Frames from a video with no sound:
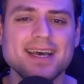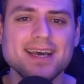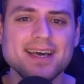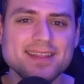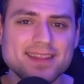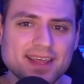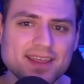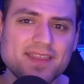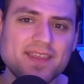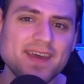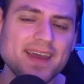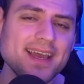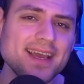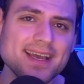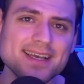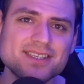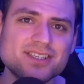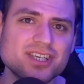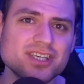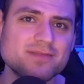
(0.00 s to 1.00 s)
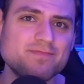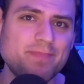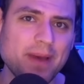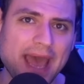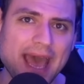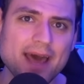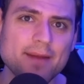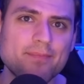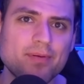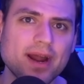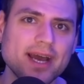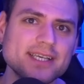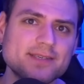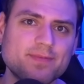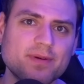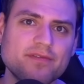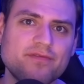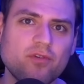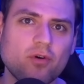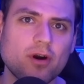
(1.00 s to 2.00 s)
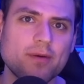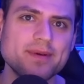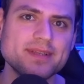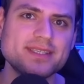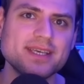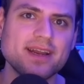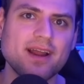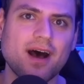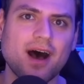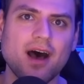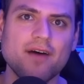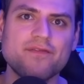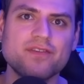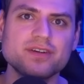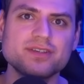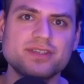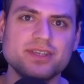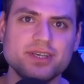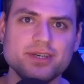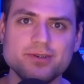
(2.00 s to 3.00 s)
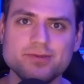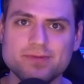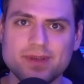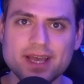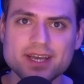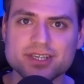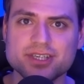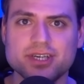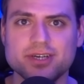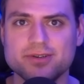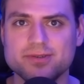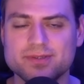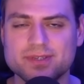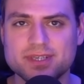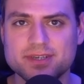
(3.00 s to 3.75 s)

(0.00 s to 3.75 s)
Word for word: The thing is just bad price performance and offers you issues.